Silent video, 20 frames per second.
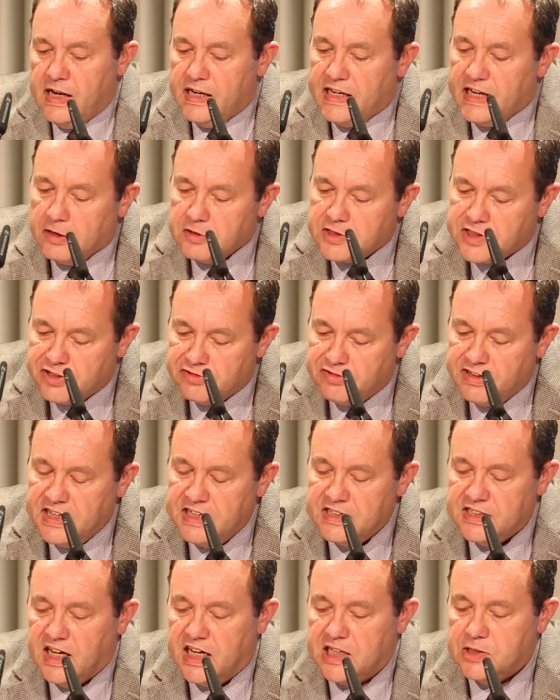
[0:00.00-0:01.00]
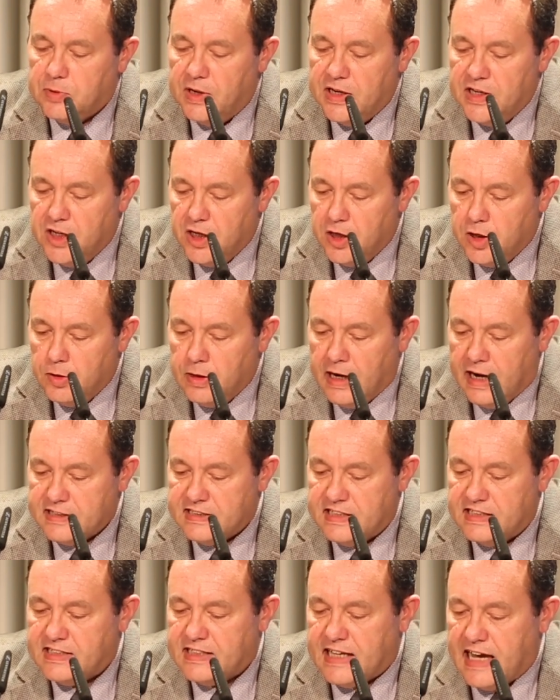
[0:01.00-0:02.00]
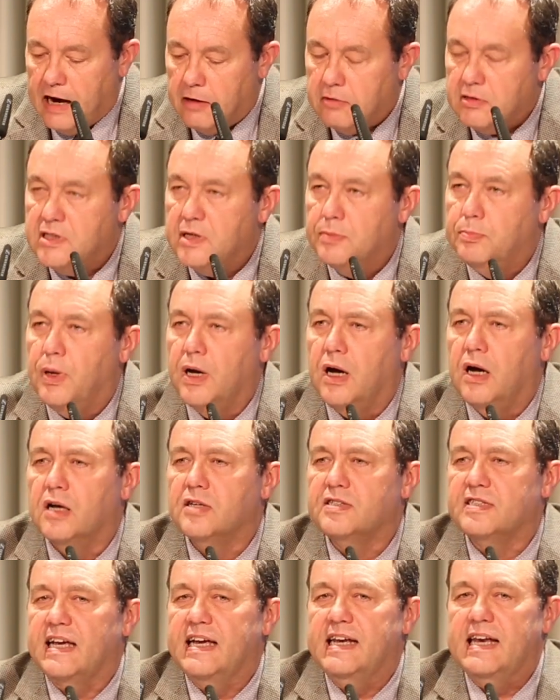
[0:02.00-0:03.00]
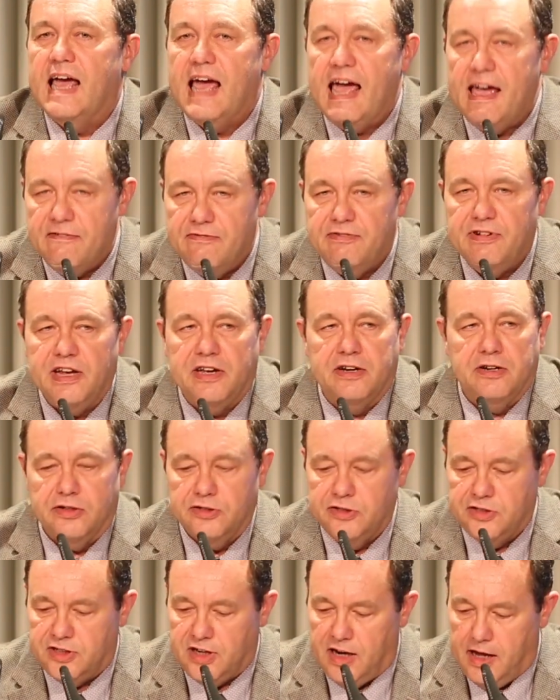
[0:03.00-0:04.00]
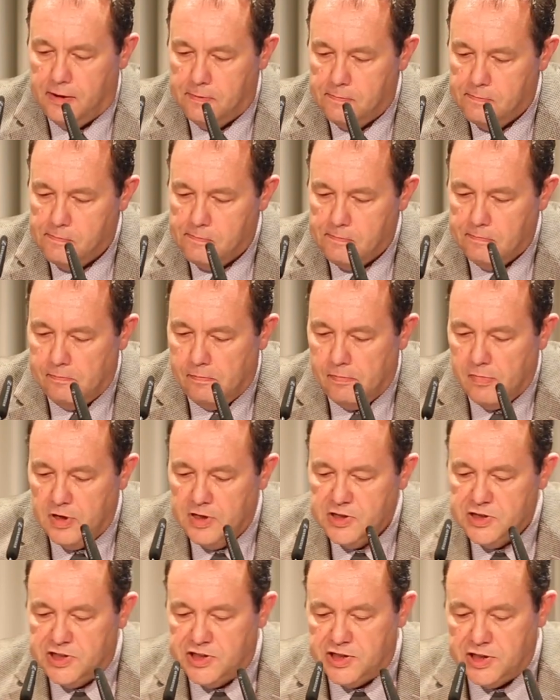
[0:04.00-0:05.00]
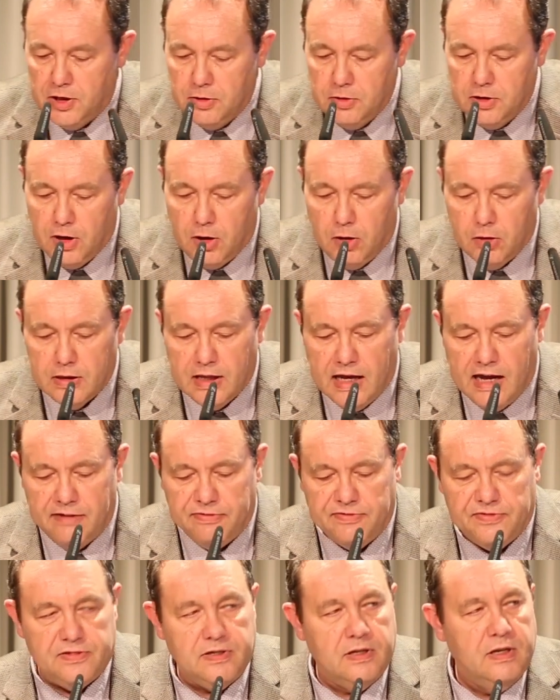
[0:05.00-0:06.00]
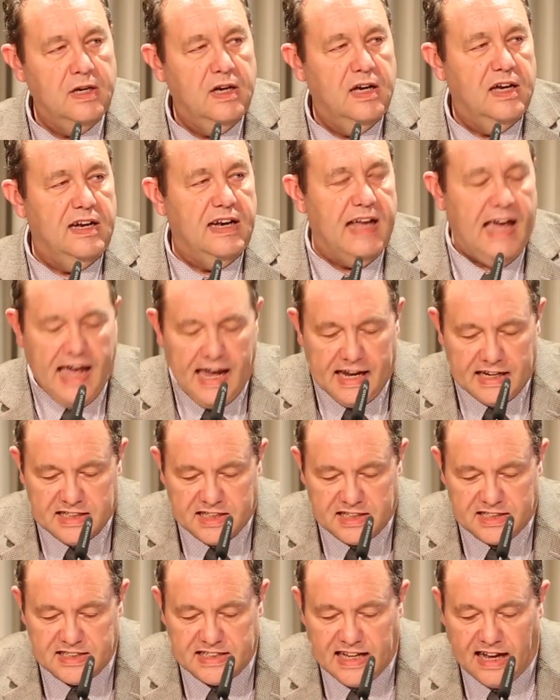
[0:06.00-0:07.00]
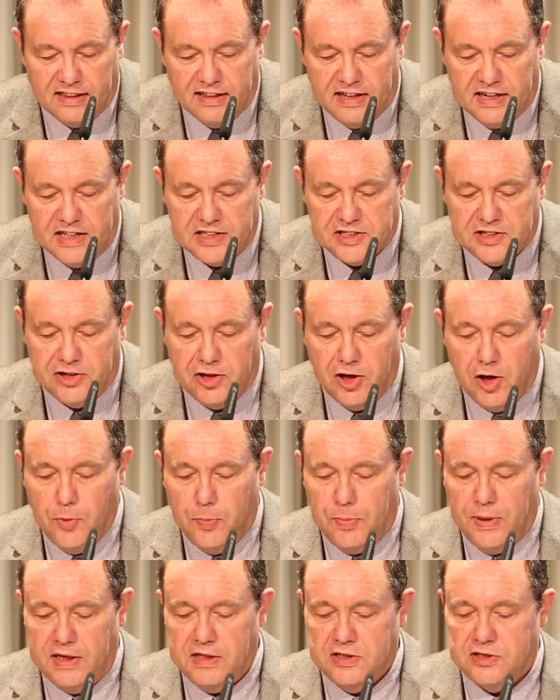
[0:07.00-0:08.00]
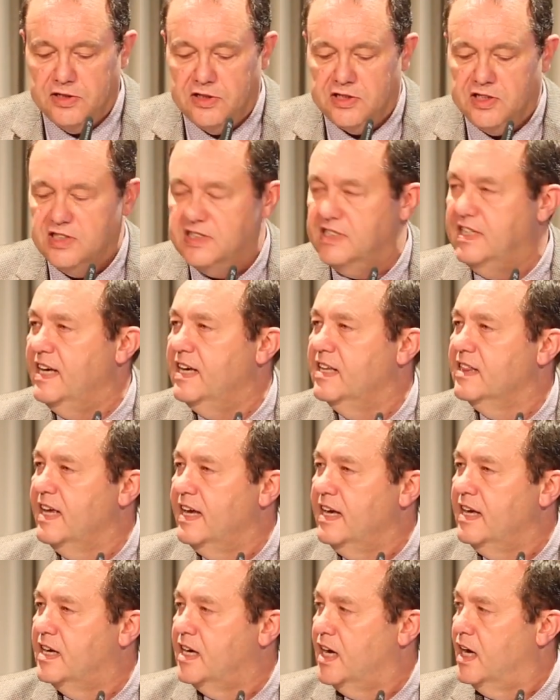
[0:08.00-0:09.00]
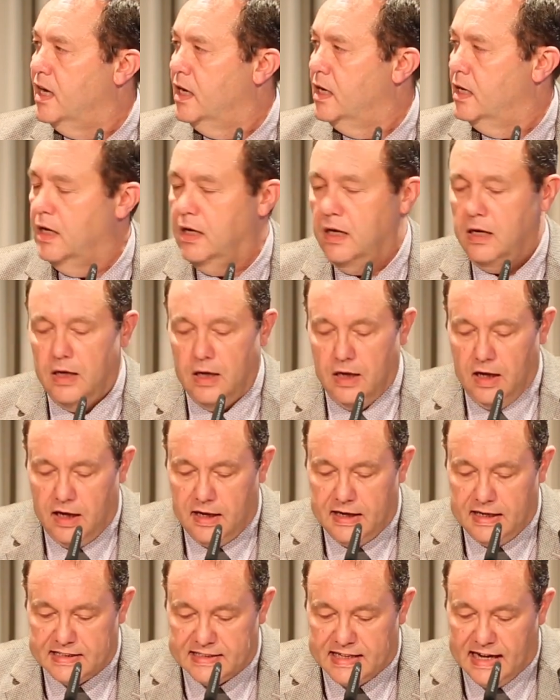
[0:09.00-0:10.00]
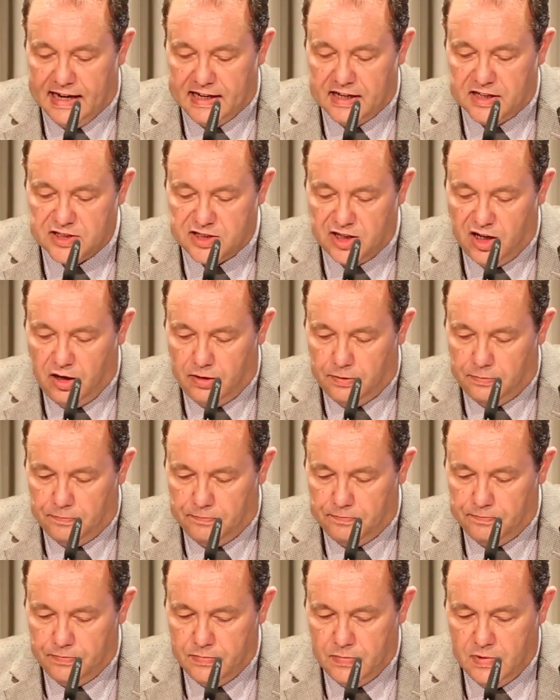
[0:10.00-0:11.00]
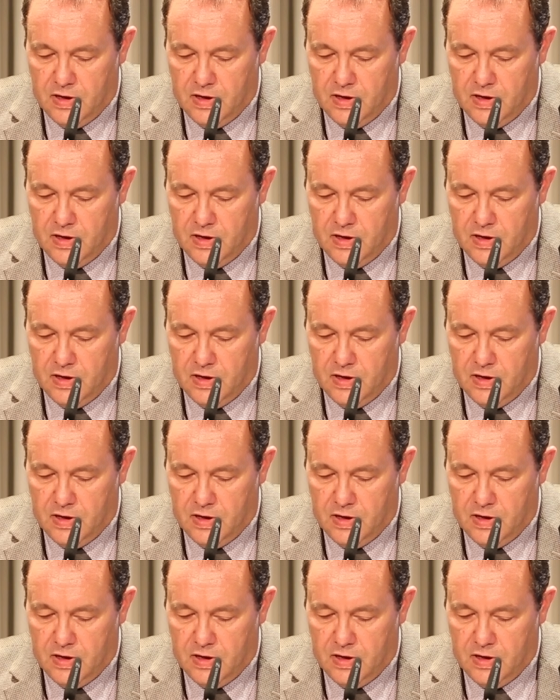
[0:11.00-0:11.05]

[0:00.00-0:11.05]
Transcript: Now, Syriza, as we know, has its counterparts in every country. Pseudo-left and ex-Stalinist groupings such as Die Linke and its hangers-on.